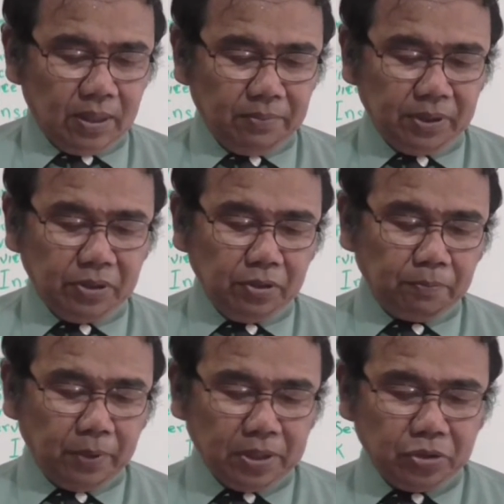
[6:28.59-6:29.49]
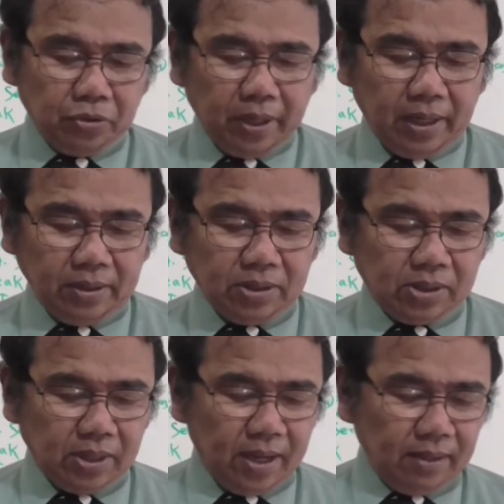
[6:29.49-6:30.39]
Number 2, pressure gauge
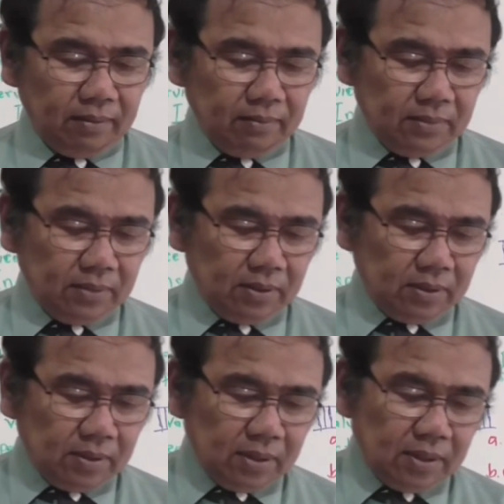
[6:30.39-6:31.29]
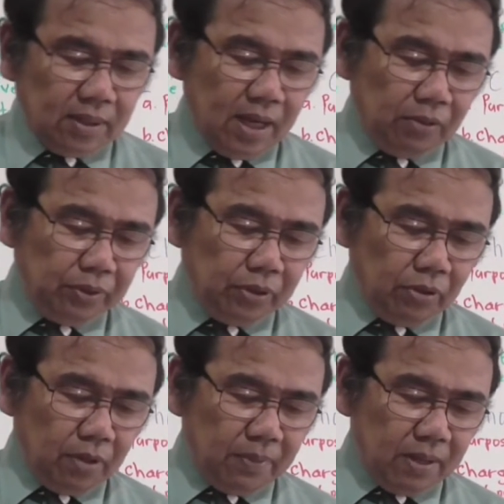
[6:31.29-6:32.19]
set. Now we
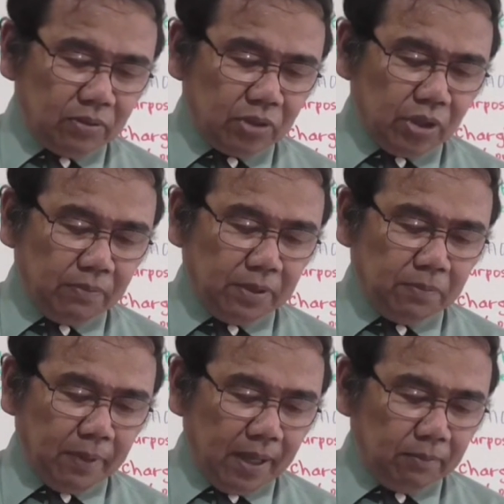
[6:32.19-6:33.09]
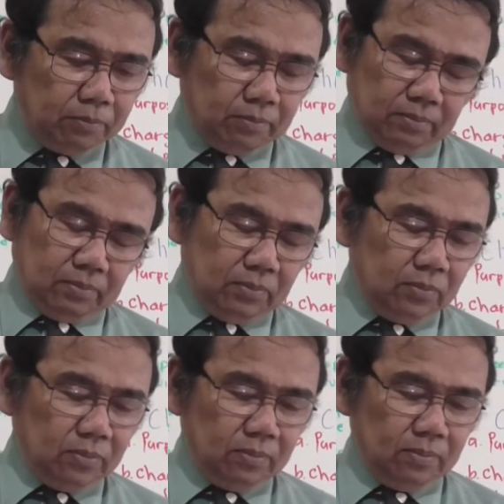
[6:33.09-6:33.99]
talk about service valve,
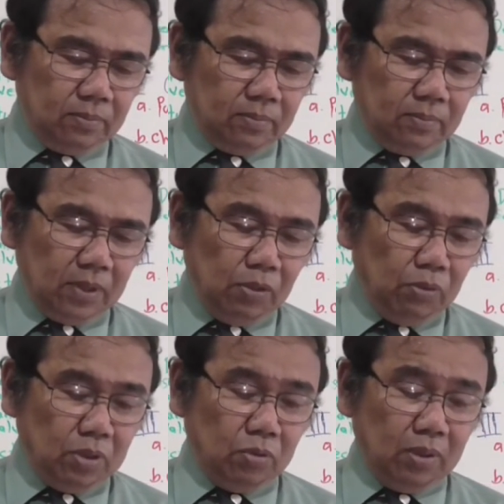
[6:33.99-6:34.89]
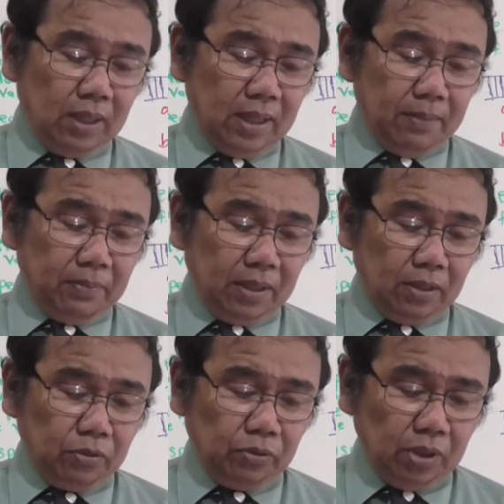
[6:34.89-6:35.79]
in which I'm
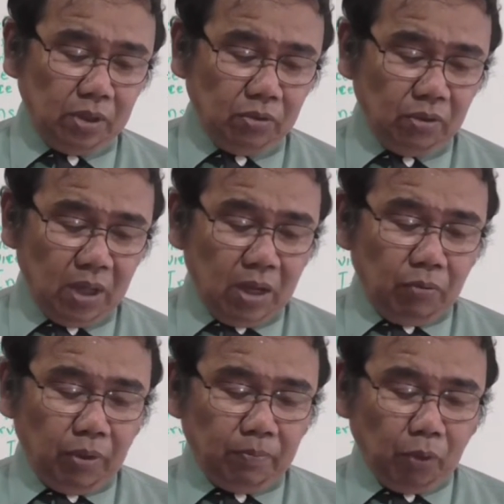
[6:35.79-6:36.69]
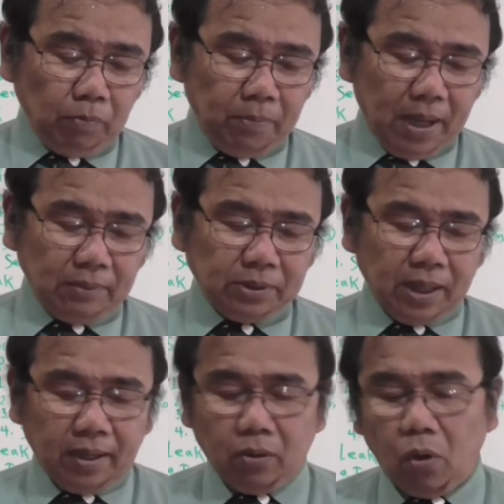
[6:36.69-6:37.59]
gonna continue. When both valves
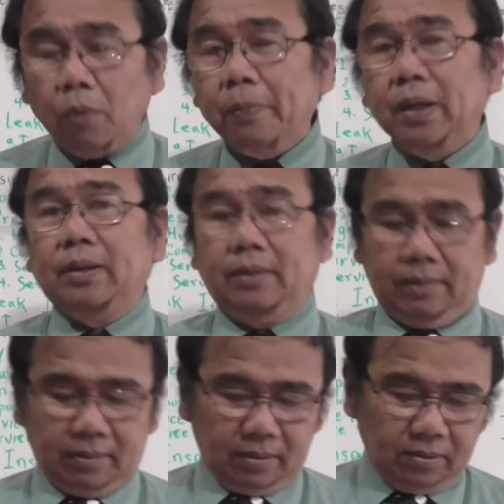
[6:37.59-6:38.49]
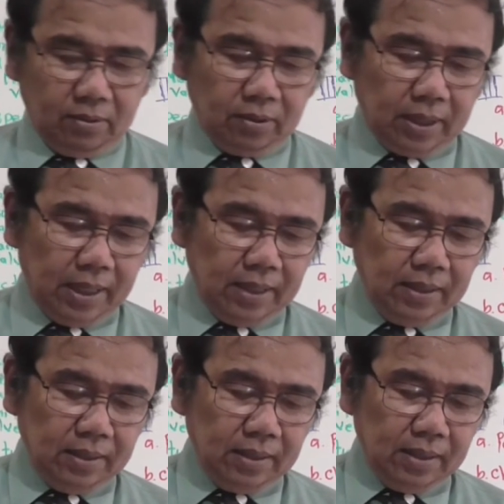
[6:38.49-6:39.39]
are open,
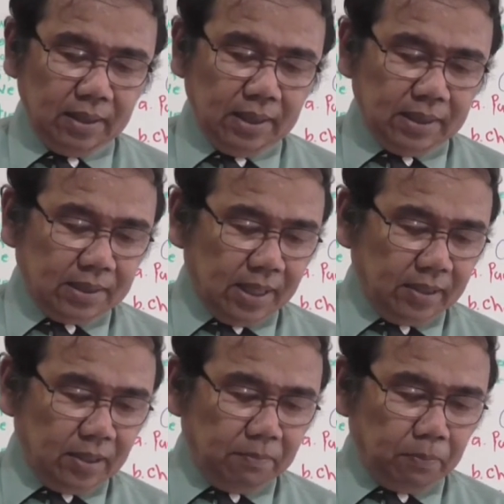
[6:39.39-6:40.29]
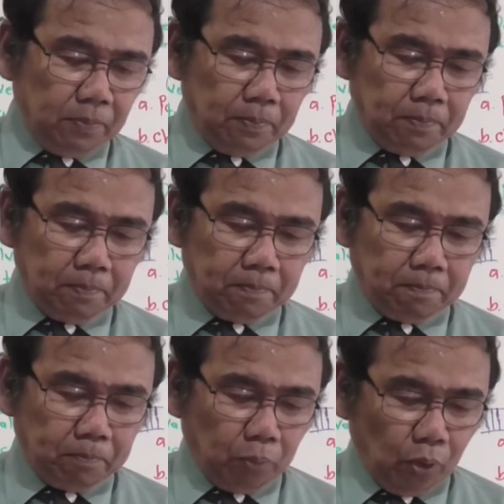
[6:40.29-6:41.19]
okay, center
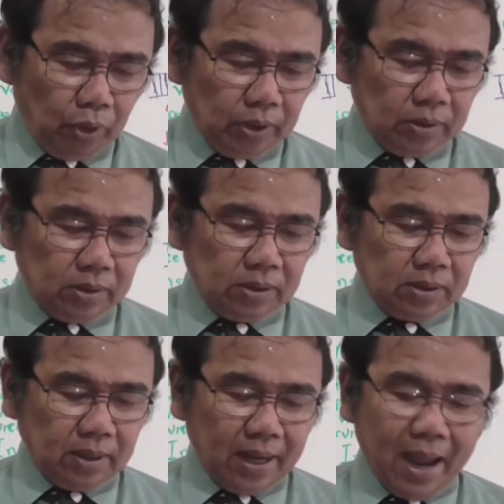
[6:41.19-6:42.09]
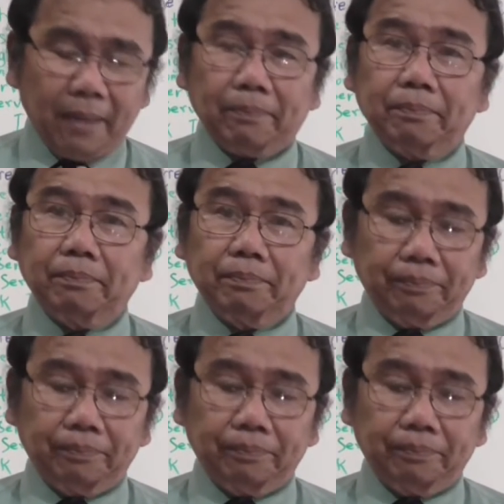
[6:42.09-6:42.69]
ports cap,